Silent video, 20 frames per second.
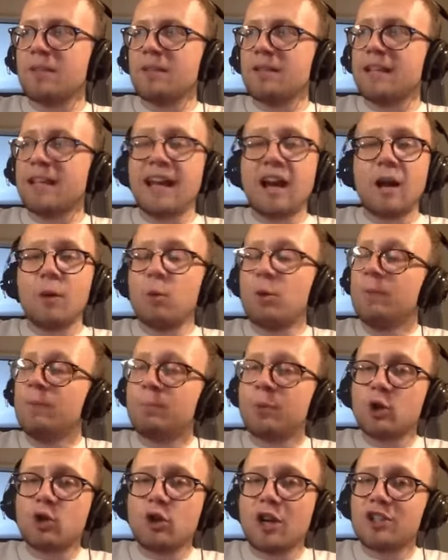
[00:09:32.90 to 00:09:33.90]
yeah, I wouldn't
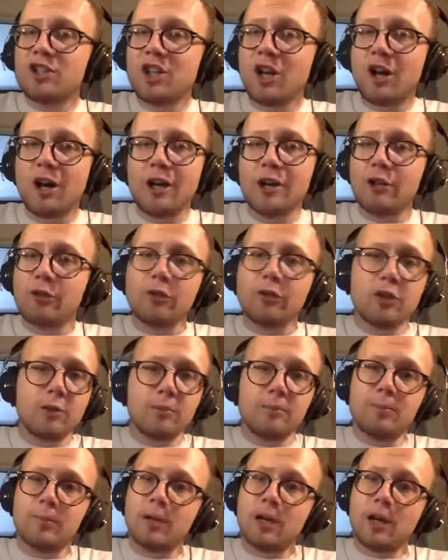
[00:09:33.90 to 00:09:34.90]
begrudge either of
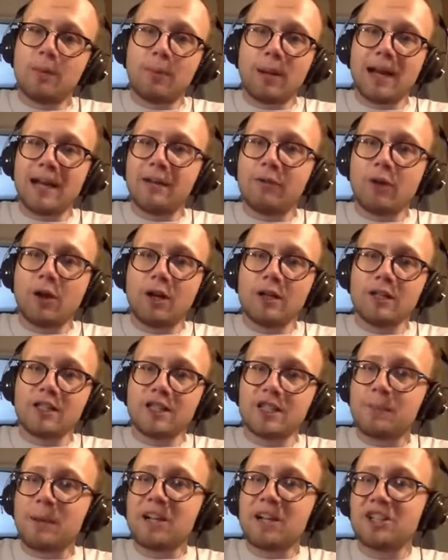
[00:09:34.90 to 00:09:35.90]
them a pay rise,
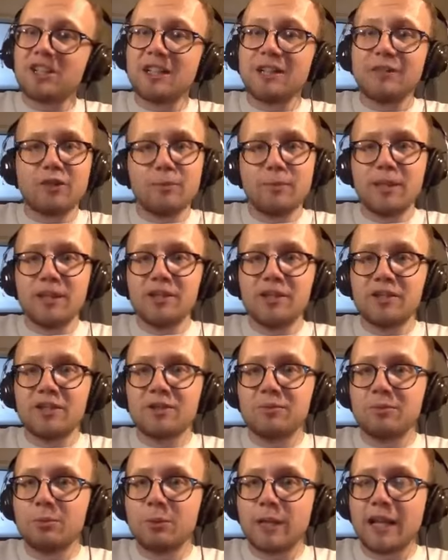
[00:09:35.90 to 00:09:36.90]
especially if it
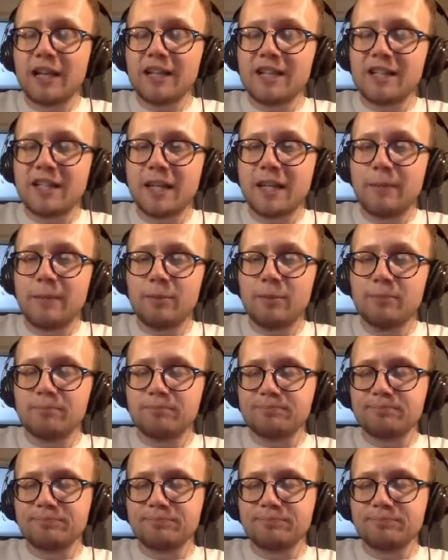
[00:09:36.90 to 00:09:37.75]
means we get to keep them.